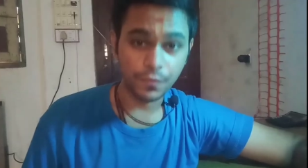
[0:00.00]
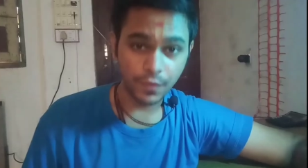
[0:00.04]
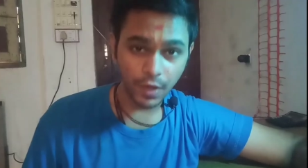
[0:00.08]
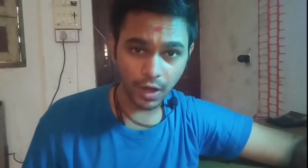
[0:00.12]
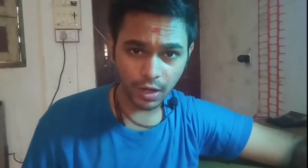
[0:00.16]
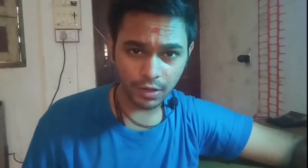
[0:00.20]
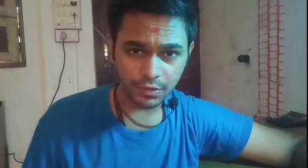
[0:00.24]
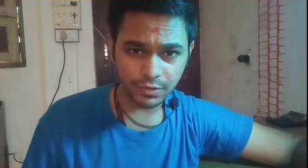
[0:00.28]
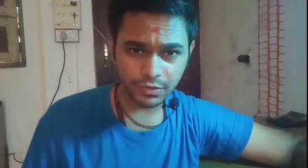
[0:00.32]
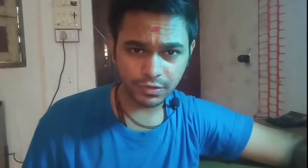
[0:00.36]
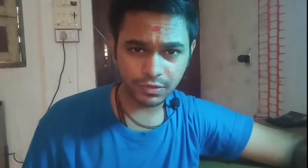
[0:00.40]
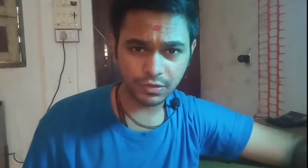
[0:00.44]

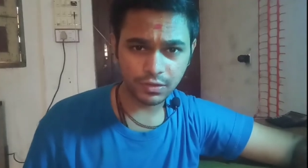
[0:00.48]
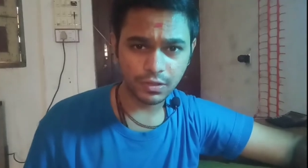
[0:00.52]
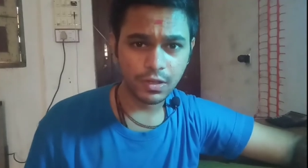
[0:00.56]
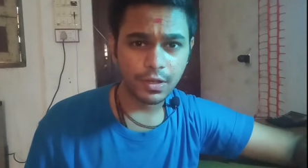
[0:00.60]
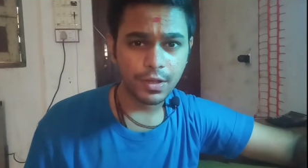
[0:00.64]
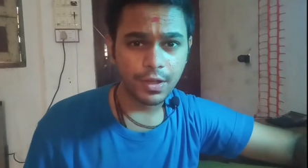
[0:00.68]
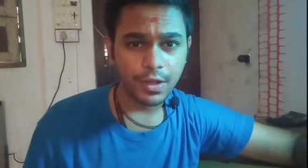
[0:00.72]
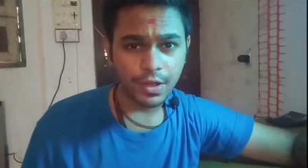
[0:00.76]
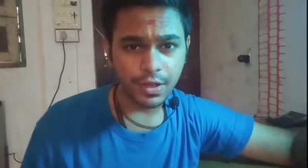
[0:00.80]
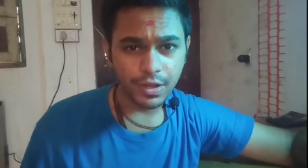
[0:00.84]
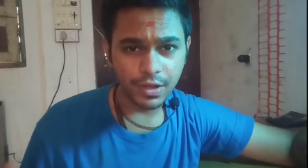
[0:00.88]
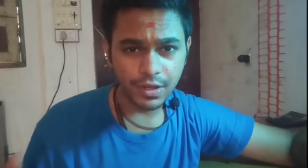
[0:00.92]
Thus,
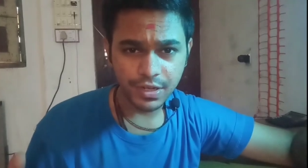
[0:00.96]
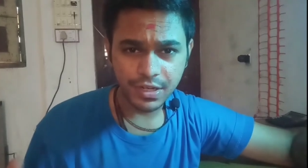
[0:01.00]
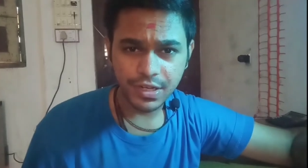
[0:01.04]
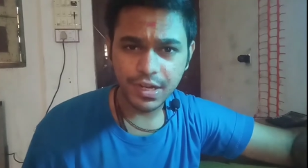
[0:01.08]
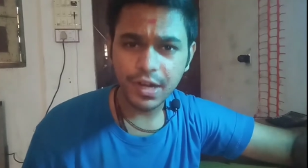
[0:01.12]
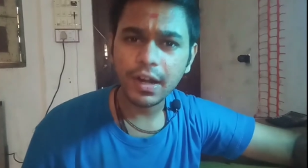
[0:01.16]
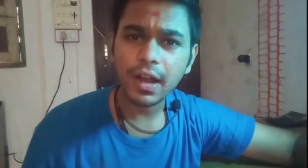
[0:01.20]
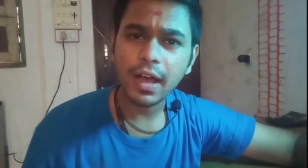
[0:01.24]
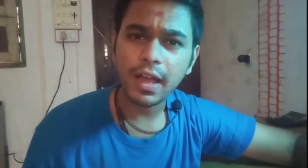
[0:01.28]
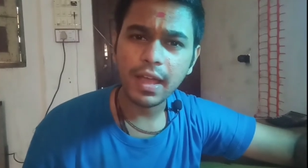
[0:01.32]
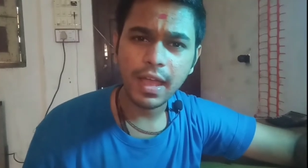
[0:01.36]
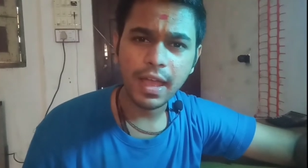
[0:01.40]

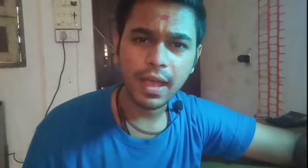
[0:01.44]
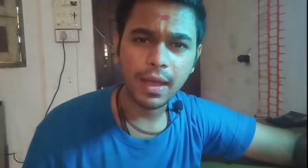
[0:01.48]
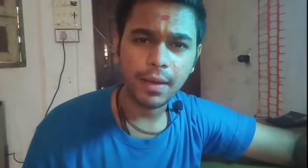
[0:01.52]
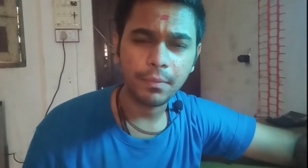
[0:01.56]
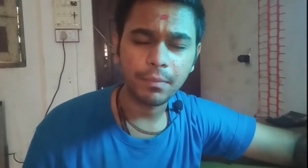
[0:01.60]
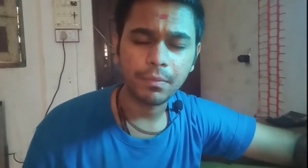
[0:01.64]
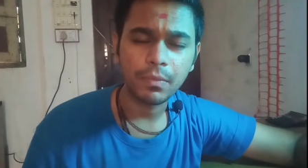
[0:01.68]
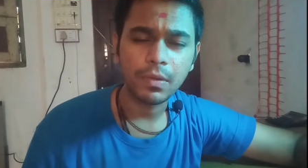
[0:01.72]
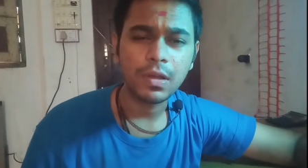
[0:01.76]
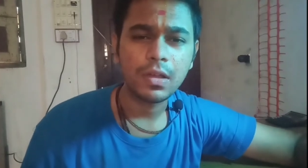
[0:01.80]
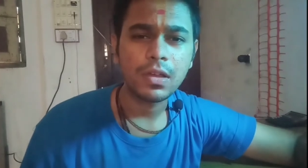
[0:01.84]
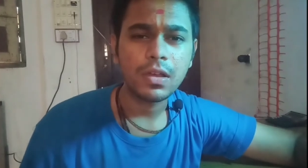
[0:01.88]
here I
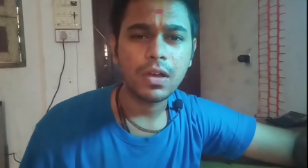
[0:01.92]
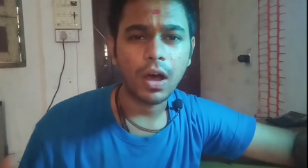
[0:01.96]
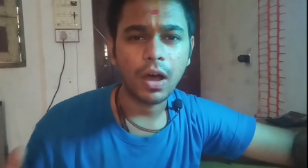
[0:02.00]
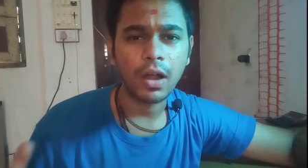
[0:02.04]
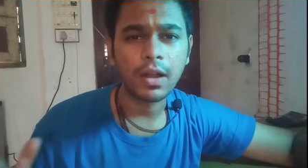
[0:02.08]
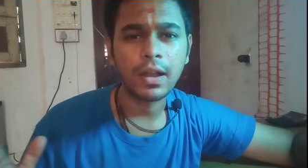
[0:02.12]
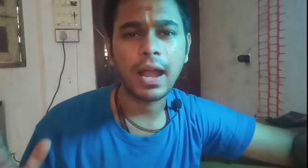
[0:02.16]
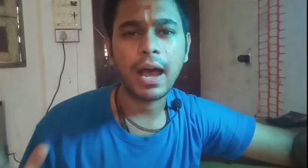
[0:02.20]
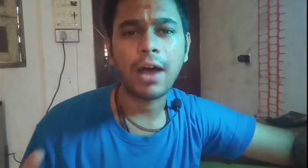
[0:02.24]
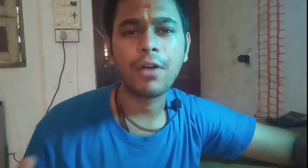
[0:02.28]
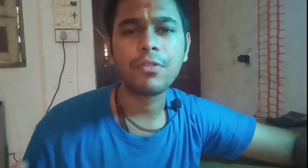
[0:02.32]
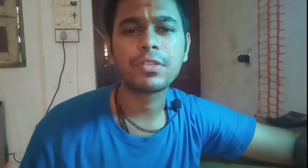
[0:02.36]
am
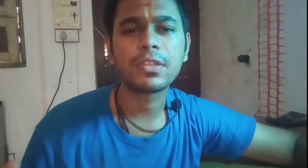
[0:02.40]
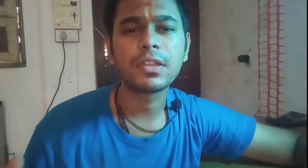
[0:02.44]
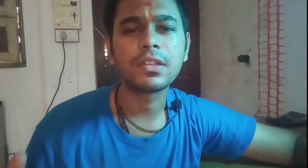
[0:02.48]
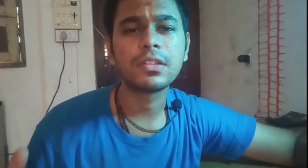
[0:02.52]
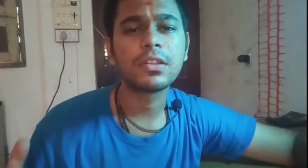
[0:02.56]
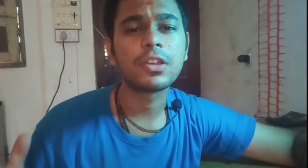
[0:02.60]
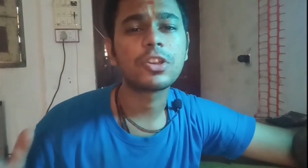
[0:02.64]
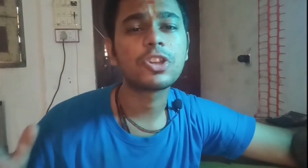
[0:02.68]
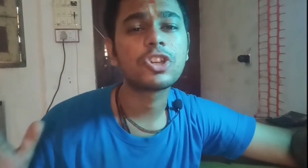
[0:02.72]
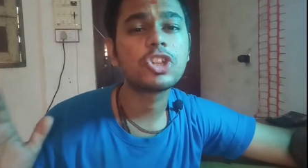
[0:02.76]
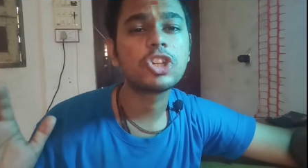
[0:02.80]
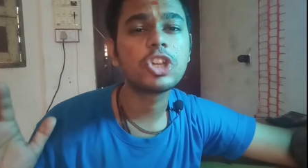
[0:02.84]

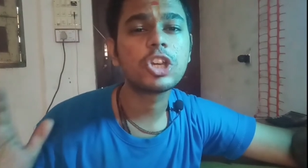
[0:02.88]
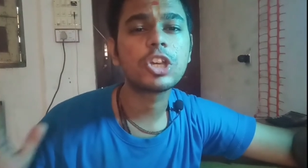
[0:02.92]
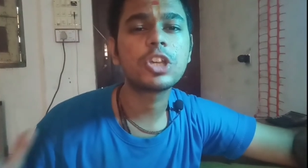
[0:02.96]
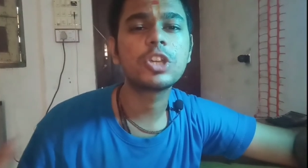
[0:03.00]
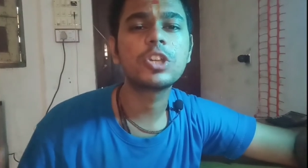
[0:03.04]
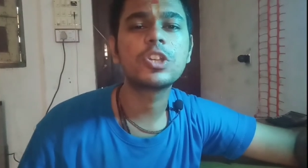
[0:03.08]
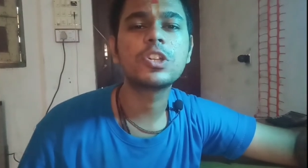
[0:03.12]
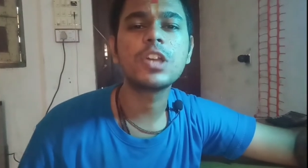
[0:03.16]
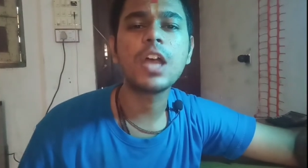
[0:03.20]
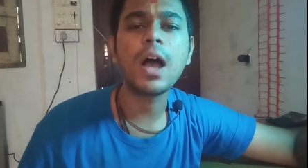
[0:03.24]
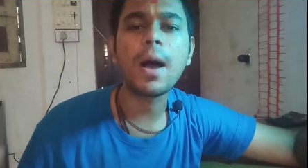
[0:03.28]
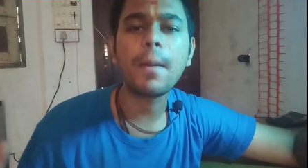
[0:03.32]
announcing the
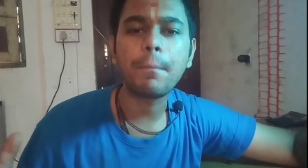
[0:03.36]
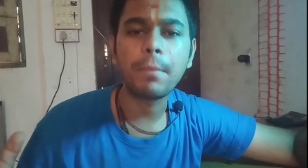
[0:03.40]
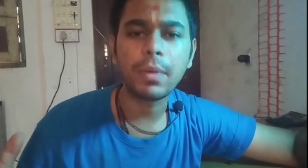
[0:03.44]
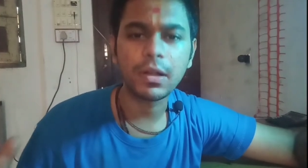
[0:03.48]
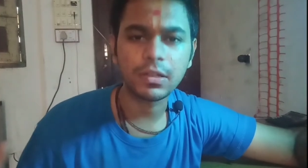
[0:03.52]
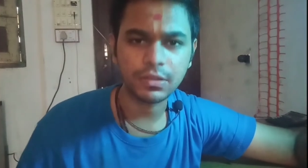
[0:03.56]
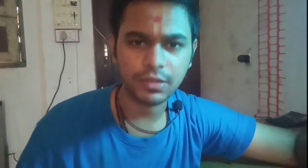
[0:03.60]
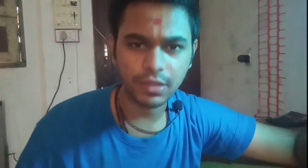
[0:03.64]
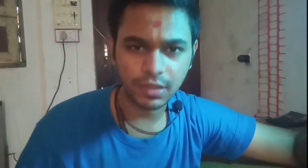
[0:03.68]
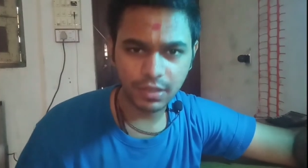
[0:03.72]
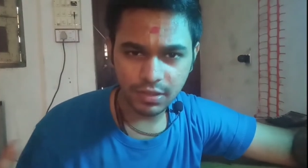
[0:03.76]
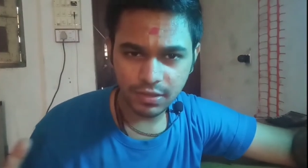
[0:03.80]

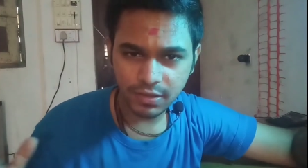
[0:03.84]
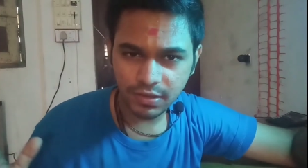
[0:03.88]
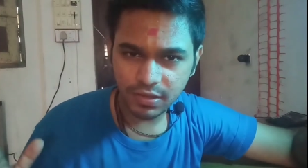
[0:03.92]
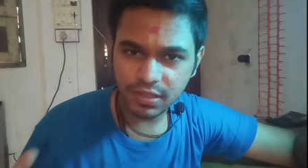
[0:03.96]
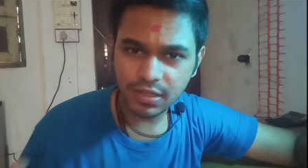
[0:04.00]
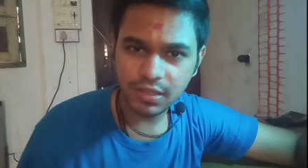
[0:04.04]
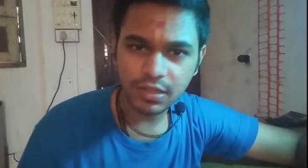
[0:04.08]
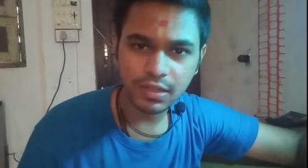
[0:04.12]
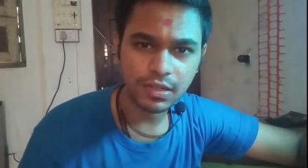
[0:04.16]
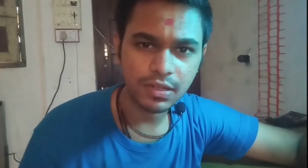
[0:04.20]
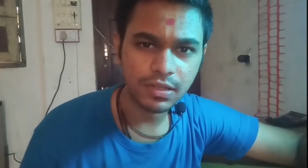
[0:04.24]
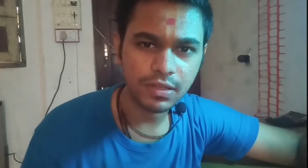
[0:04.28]
Shikshapatri
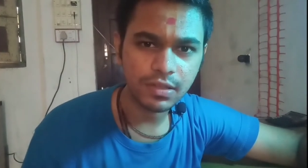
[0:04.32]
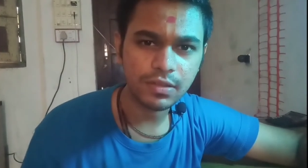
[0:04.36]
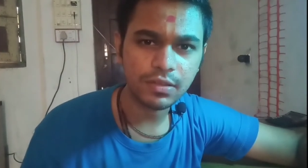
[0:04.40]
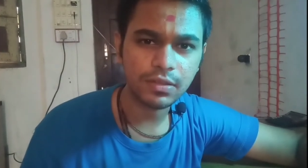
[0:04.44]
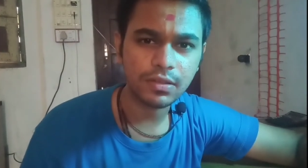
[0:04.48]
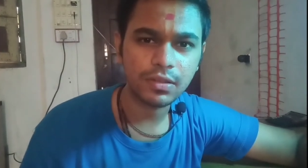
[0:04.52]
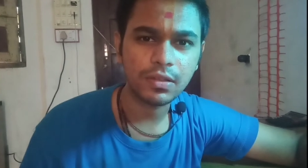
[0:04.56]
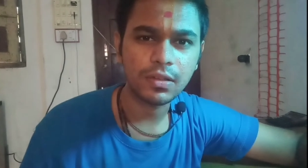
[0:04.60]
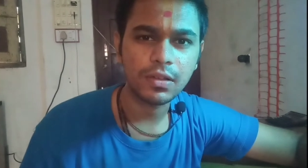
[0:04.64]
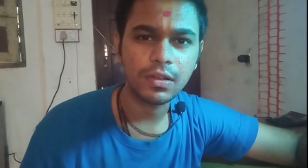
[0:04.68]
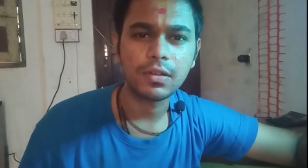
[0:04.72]
series.